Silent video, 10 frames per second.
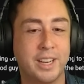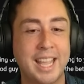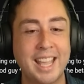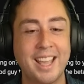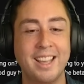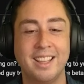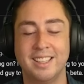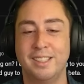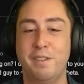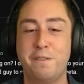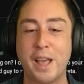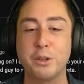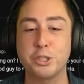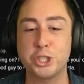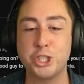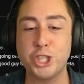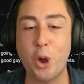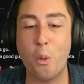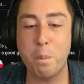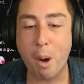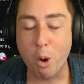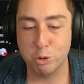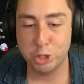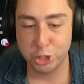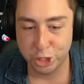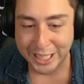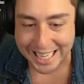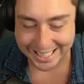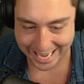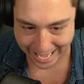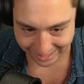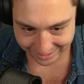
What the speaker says: He felt so personally attacked,